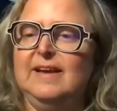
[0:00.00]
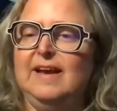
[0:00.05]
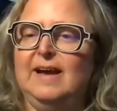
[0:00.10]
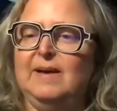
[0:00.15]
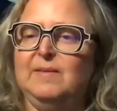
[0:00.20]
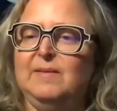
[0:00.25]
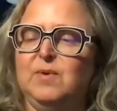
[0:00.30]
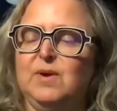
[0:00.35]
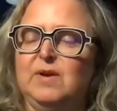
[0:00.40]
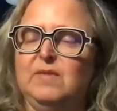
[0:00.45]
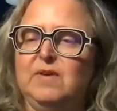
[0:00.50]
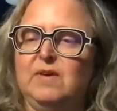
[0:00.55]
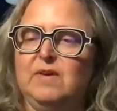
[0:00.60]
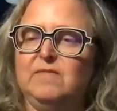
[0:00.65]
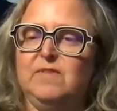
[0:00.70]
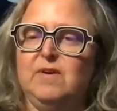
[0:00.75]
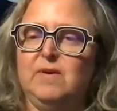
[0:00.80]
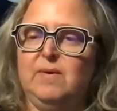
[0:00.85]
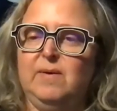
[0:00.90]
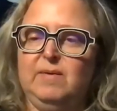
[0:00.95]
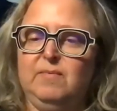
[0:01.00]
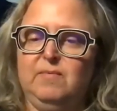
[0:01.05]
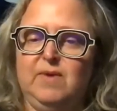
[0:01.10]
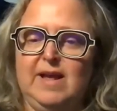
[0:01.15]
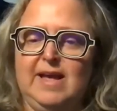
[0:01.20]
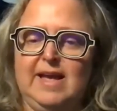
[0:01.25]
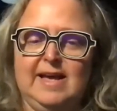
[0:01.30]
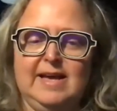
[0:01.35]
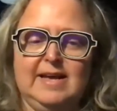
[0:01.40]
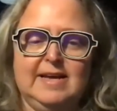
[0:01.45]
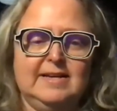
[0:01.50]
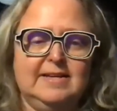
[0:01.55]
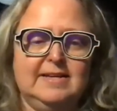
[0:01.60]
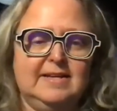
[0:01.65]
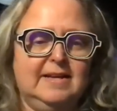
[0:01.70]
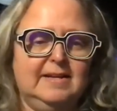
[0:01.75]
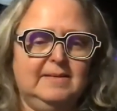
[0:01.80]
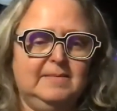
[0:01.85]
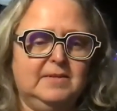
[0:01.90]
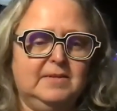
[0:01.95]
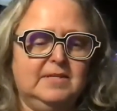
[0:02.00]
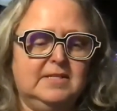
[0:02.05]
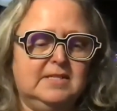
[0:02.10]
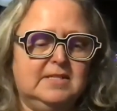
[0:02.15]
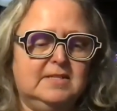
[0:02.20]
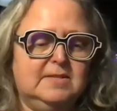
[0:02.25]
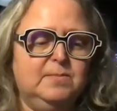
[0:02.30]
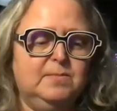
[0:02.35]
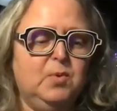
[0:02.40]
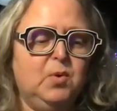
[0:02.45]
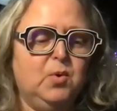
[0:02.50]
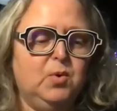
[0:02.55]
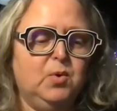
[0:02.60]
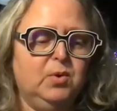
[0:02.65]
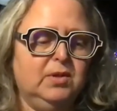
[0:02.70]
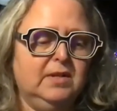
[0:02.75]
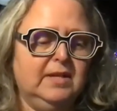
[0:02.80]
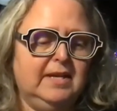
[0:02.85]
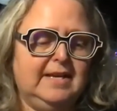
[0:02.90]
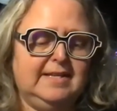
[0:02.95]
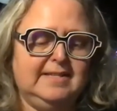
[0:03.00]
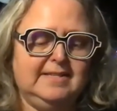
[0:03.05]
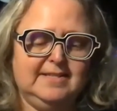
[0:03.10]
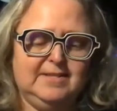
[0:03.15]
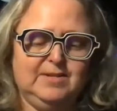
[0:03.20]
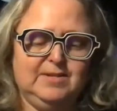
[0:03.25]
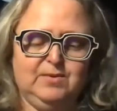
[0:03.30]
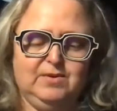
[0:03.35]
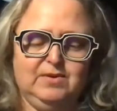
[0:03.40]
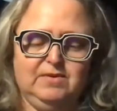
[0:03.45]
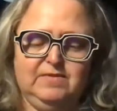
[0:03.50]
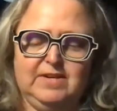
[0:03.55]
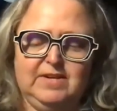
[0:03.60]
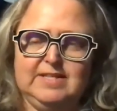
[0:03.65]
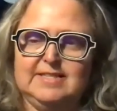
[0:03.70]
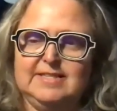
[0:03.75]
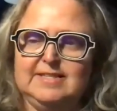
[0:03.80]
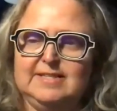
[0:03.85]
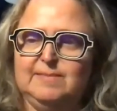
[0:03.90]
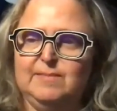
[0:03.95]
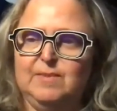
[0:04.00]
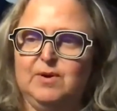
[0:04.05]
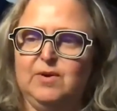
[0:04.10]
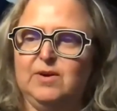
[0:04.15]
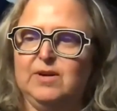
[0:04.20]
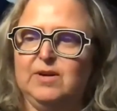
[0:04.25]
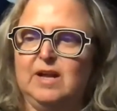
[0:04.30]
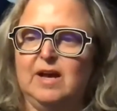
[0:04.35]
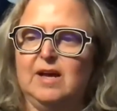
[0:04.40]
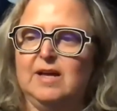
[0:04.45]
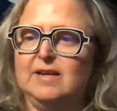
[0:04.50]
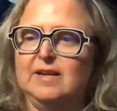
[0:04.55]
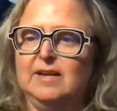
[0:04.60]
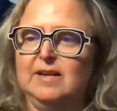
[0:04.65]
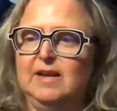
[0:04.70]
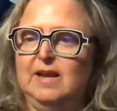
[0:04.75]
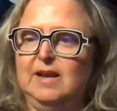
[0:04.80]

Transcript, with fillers: um, one of our very rare small in-store events tomorrow night